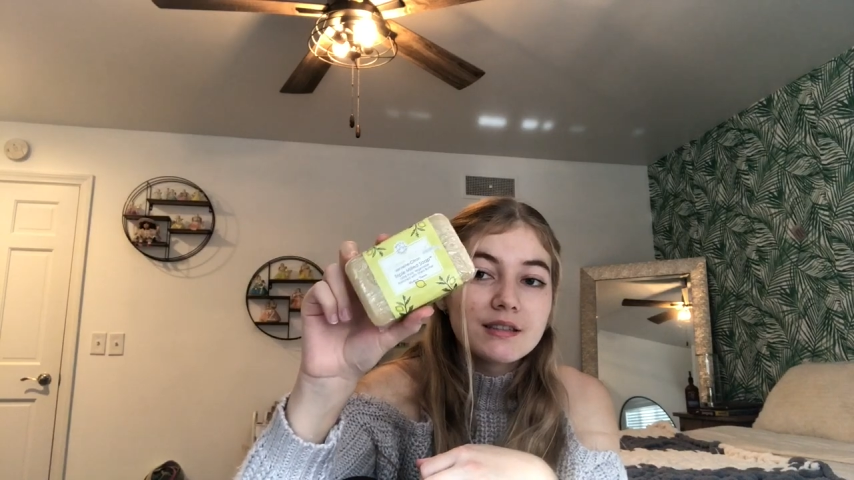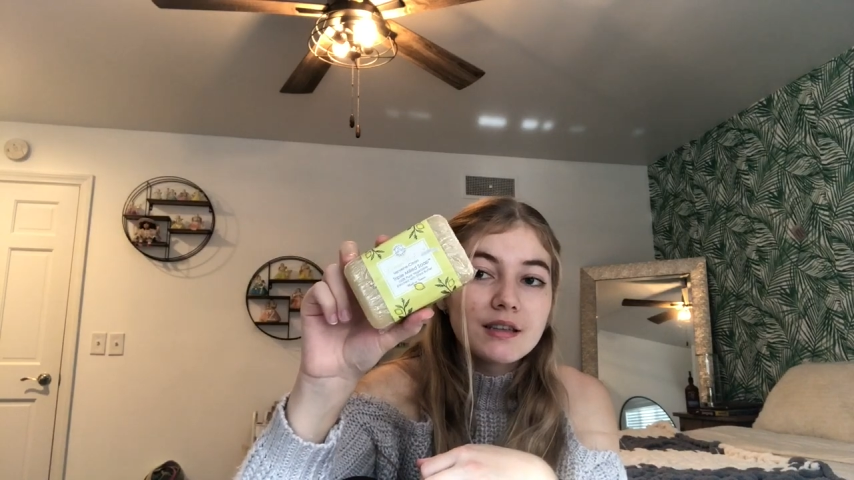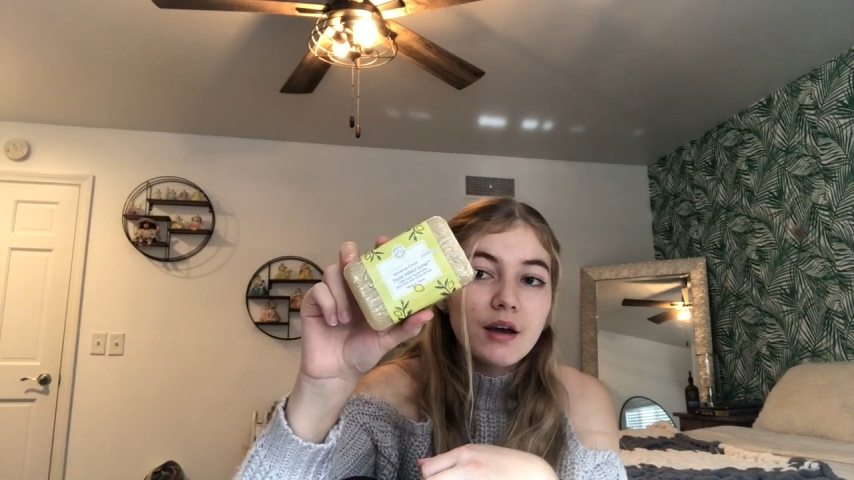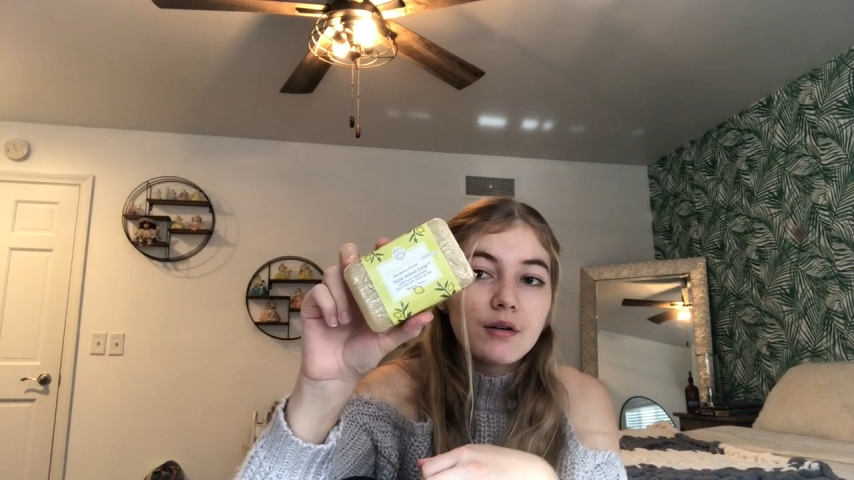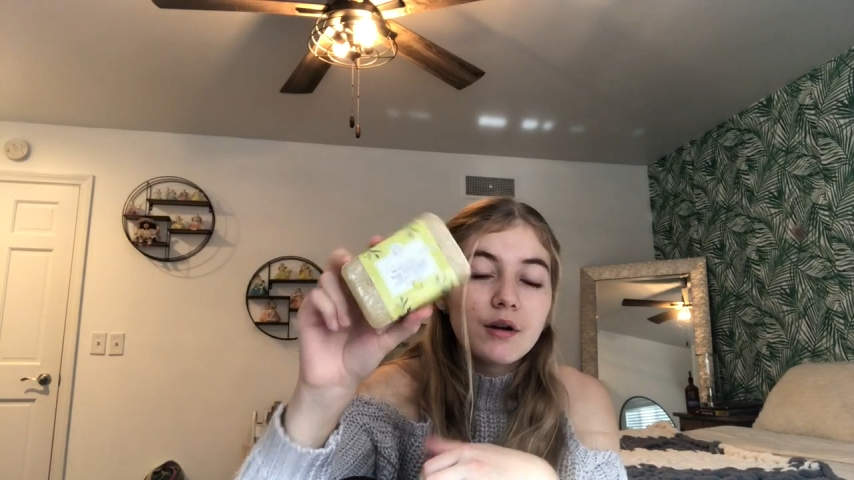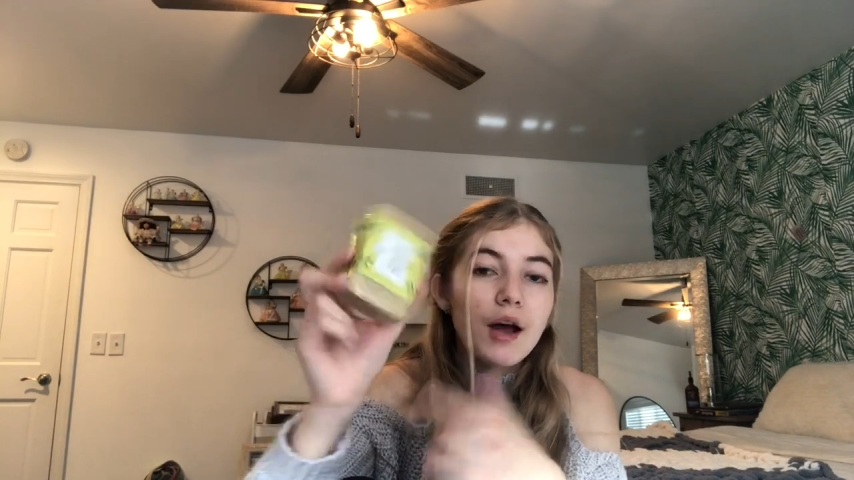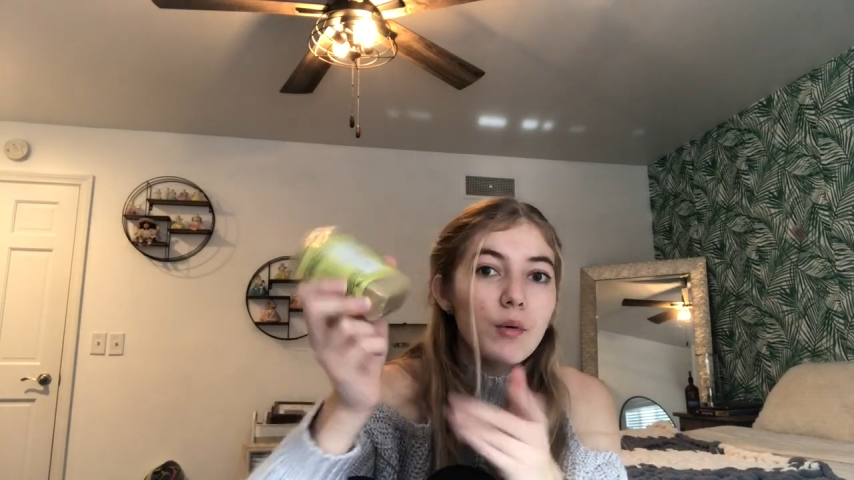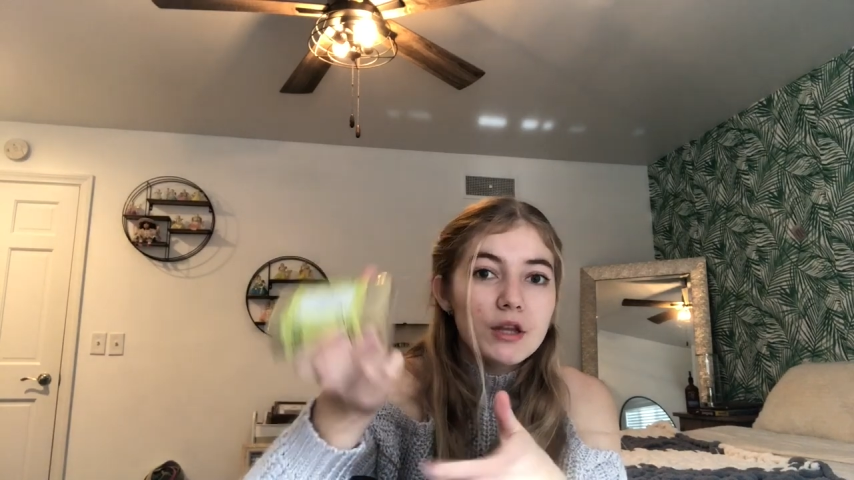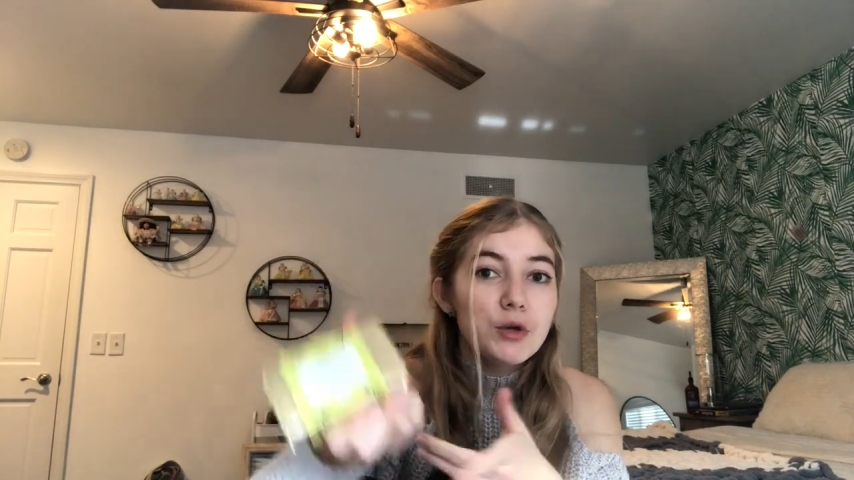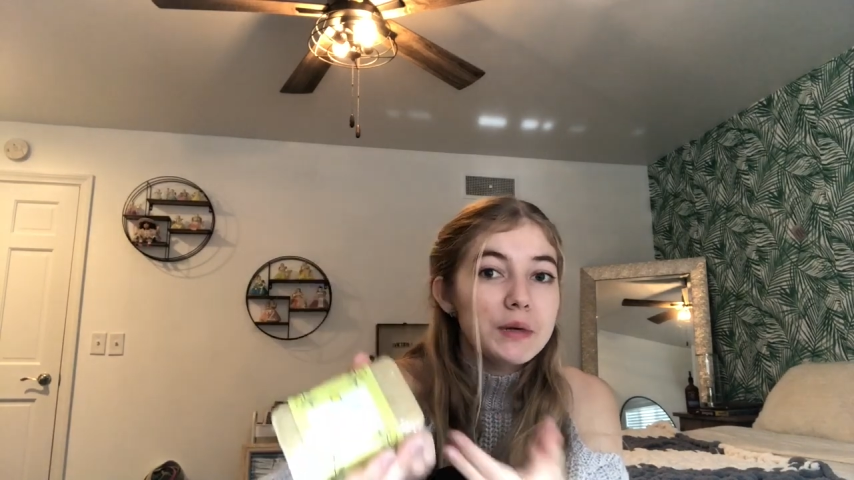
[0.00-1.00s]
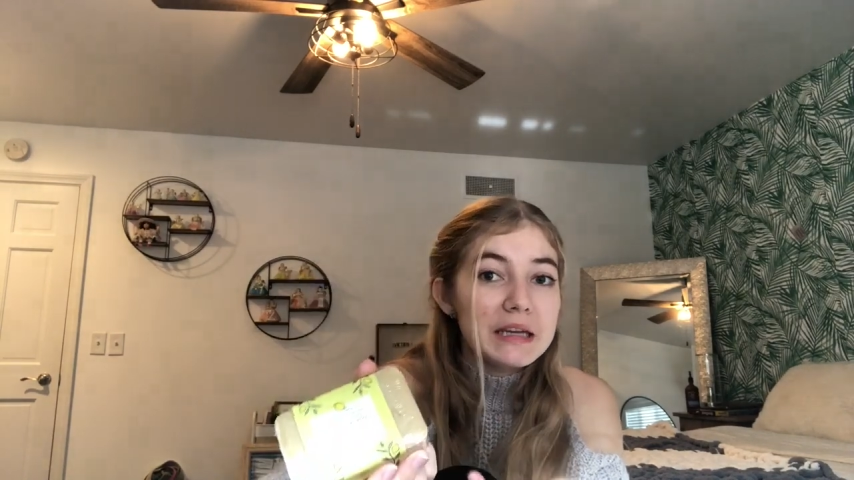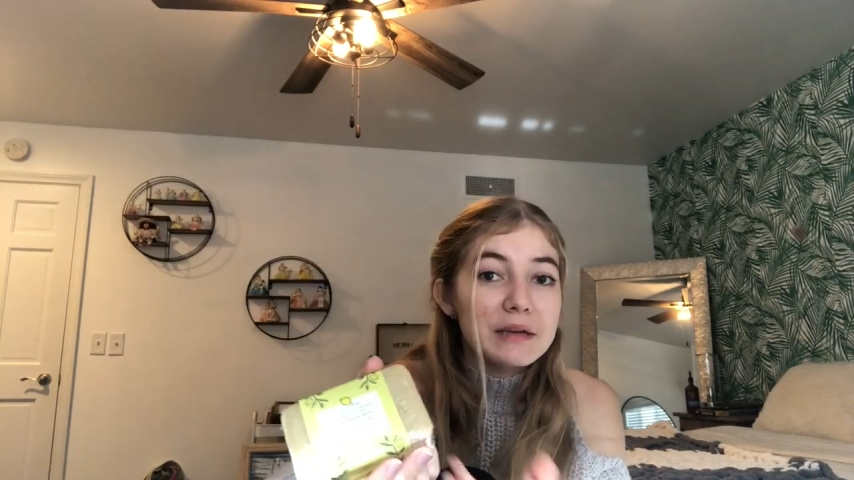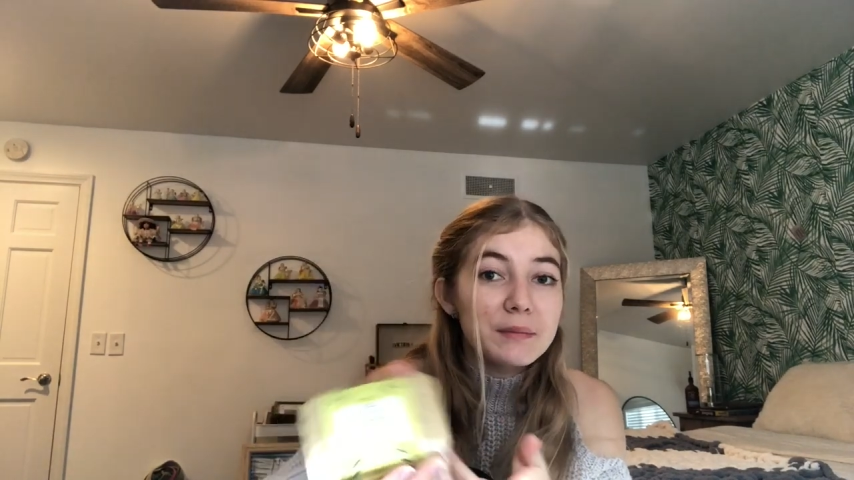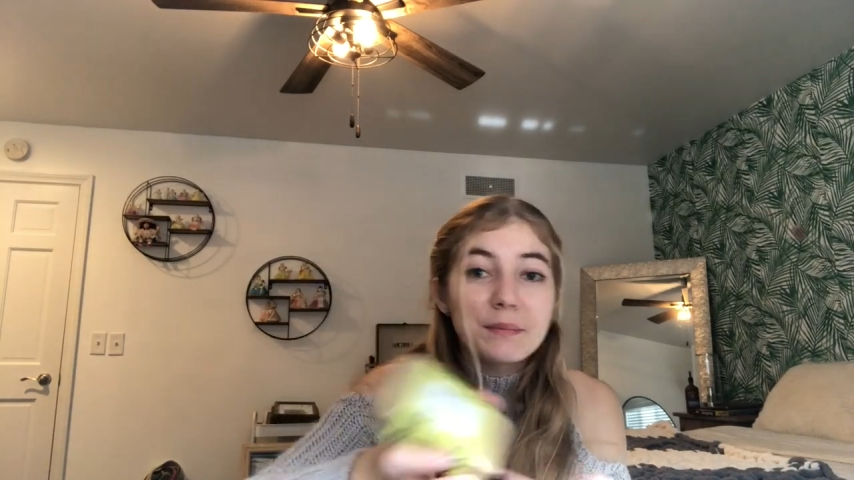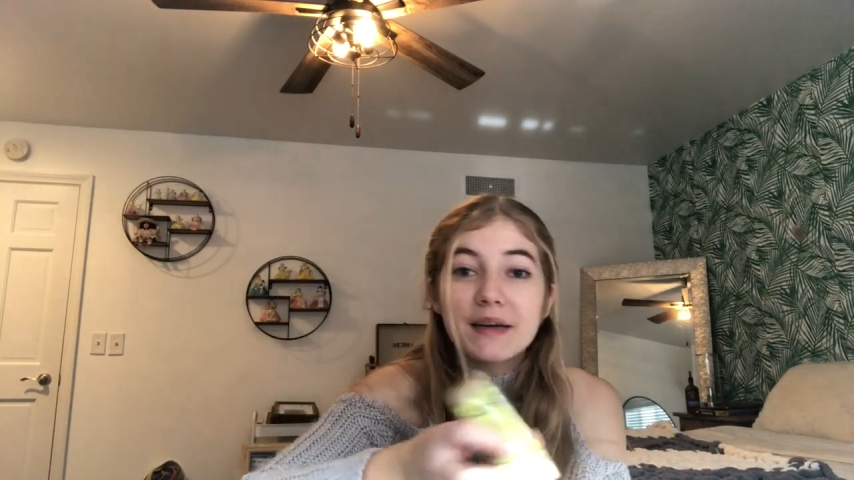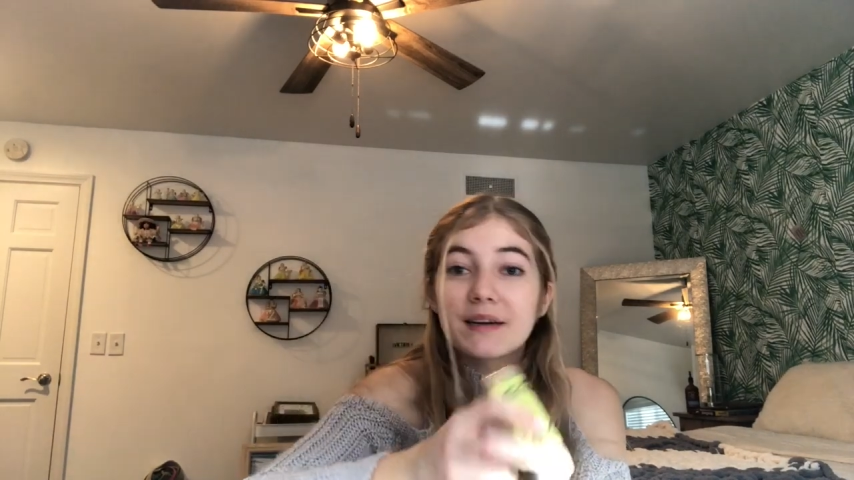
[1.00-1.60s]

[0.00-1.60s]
So, not one you eat, but